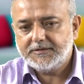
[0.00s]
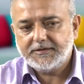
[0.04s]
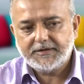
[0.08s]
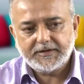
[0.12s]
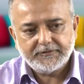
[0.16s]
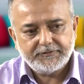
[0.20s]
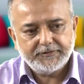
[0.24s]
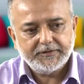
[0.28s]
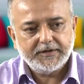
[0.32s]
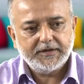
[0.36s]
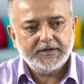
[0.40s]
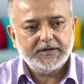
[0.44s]

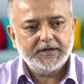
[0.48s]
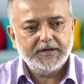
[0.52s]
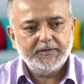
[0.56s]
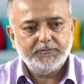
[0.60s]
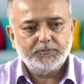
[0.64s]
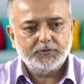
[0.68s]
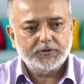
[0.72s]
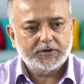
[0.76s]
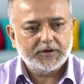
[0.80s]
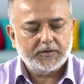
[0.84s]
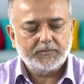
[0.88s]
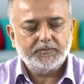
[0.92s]
definitely
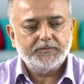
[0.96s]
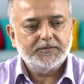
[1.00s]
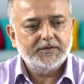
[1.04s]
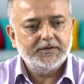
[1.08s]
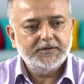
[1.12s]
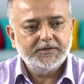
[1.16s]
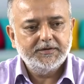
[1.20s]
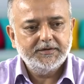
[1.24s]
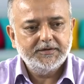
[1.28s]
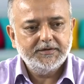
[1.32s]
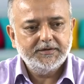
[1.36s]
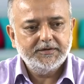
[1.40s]
put up
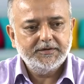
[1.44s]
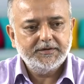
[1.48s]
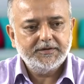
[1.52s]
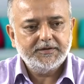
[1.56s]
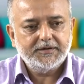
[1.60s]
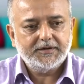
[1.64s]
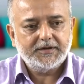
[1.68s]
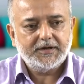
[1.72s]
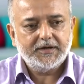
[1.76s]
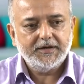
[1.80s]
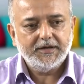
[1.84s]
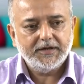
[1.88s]

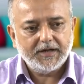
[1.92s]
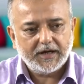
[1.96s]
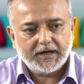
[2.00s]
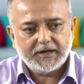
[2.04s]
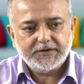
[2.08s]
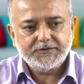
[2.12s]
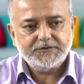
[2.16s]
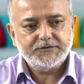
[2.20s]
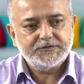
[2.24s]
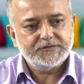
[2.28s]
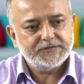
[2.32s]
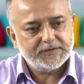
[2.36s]
a
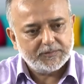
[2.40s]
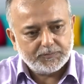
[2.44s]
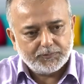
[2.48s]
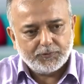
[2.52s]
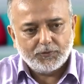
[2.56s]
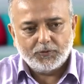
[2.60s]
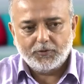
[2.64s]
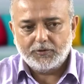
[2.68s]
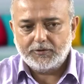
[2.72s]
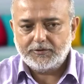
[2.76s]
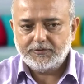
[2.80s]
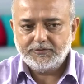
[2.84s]
large
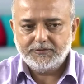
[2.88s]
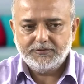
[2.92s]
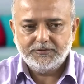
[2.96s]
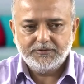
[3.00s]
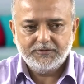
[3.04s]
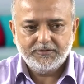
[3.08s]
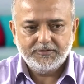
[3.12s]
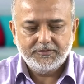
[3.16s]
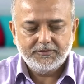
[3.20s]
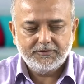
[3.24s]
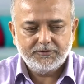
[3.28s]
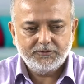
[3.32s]
support
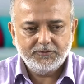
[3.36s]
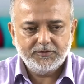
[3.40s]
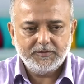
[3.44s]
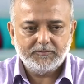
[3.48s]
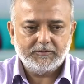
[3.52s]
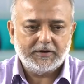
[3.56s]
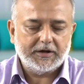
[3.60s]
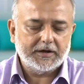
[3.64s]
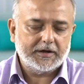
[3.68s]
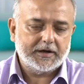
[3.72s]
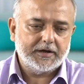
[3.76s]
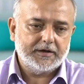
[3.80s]
to the
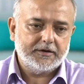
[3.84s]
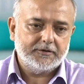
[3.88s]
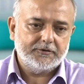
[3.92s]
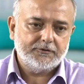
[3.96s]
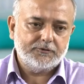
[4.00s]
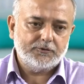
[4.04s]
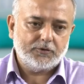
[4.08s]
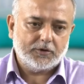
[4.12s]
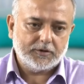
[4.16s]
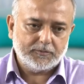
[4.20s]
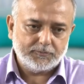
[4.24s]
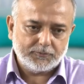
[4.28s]

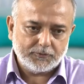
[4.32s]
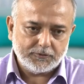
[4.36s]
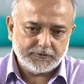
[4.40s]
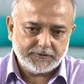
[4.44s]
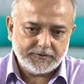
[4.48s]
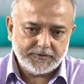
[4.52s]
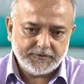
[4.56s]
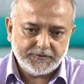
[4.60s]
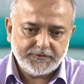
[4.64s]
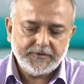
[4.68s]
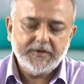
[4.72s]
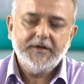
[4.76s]
marketer's thought
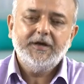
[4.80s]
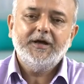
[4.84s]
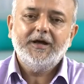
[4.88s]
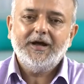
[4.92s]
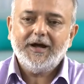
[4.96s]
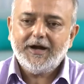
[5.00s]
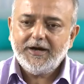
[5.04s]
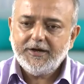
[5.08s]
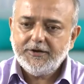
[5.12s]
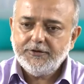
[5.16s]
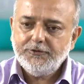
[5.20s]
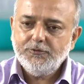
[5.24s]
process
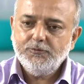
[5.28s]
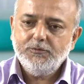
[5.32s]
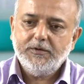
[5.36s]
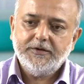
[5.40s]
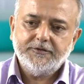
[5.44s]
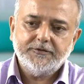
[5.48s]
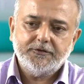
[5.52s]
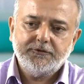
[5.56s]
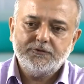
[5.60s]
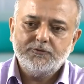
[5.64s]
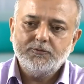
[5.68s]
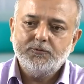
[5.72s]
and you
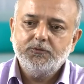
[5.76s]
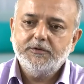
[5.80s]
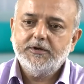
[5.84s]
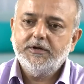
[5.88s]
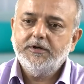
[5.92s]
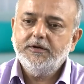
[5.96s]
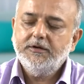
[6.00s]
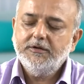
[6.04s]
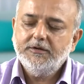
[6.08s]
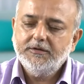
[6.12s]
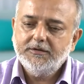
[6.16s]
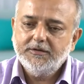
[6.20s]
as a
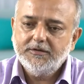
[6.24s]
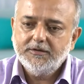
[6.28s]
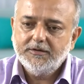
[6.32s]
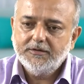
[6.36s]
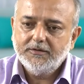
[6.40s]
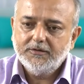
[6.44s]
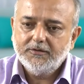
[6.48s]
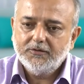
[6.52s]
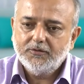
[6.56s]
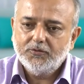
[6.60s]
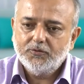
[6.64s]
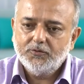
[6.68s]
student
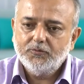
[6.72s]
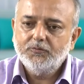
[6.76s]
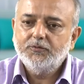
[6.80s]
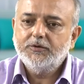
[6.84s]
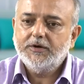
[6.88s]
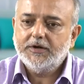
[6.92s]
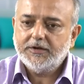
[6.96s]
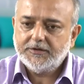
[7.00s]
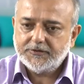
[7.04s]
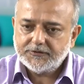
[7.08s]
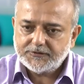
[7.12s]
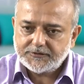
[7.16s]
who
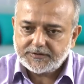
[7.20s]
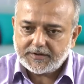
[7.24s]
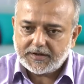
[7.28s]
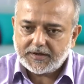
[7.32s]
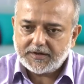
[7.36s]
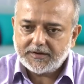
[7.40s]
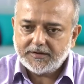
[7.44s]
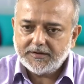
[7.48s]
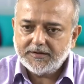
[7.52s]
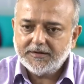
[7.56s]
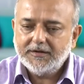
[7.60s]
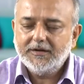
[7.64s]
would
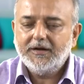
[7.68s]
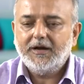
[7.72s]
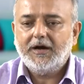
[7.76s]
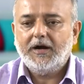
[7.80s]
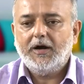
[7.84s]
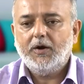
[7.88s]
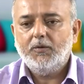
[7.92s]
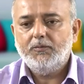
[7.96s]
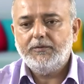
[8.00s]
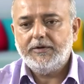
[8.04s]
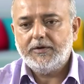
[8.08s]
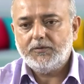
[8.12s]
understand
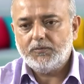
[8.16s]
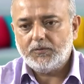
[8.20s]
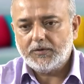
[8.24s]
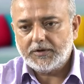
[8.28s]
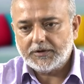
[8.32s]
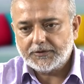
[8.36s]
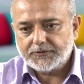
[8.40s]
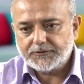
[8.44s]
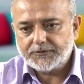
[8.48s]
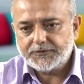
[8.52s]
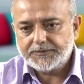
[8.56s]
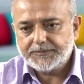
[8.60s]
how it
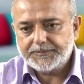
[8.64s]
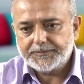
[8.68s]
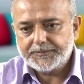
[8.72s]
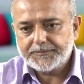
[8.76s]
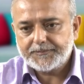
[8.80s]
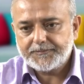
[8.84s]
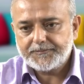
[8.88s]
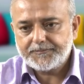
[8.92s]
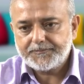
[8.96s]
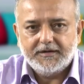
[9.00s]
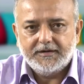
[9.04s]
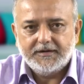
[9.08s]
works.
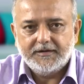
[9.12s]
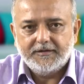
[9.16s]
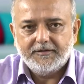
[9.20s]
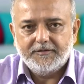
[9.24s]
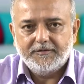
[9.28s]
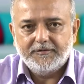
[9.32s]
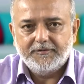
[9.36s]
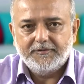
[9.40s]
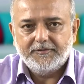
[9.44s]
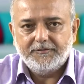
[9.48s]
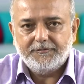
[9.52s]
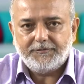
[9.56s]

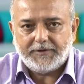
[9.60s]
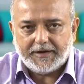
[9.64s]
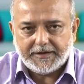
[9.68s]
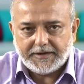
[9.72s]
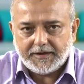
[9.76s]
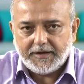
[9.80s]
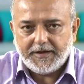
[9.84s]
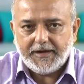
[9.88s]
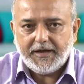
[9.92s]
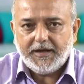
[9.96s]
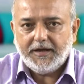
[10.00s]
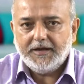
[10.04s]

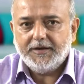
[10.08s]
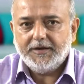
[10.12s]
Finally,